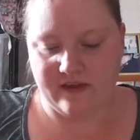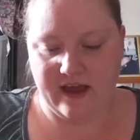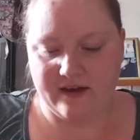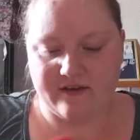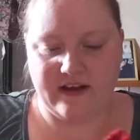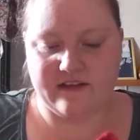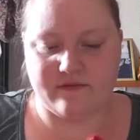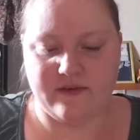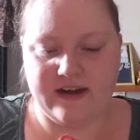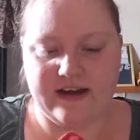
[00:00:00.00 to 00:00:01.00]
yeah, it creates
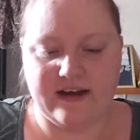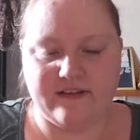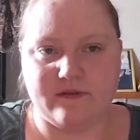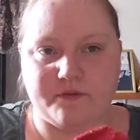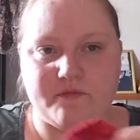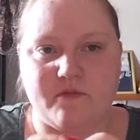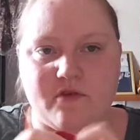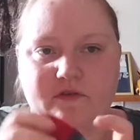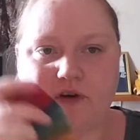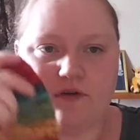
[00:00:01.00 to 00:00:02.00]
a really nice sort of
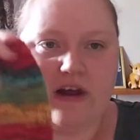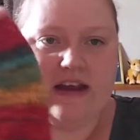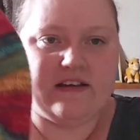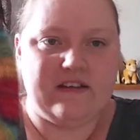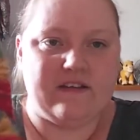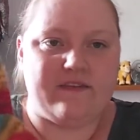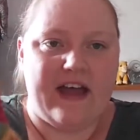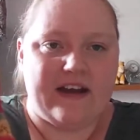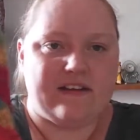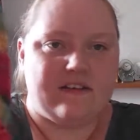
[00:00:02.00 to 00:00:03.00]
more of a gradient
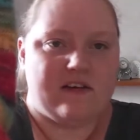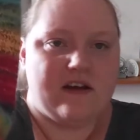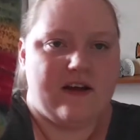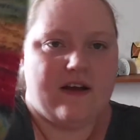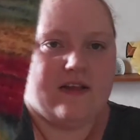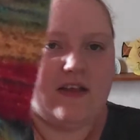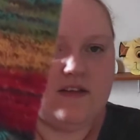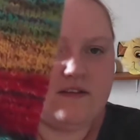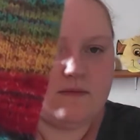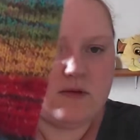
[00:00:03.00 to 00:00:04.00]
effect
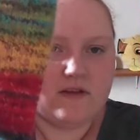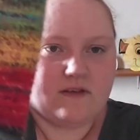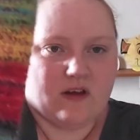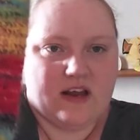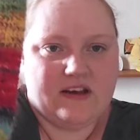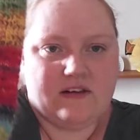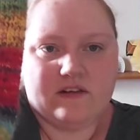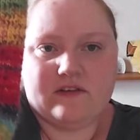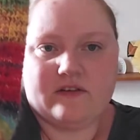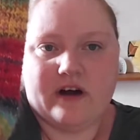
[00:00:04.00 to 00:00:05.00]
than some of the solid
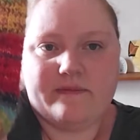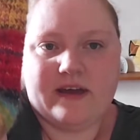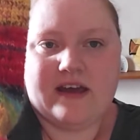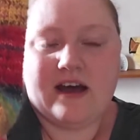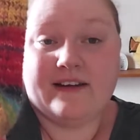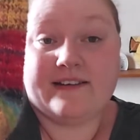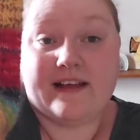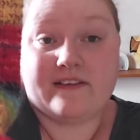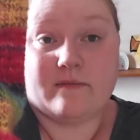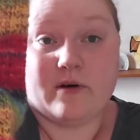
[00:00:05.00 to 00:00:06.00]
striping yarns.
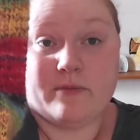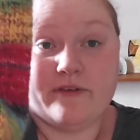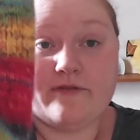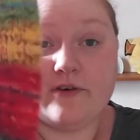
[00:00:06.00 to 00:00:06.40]
That's the bottom of the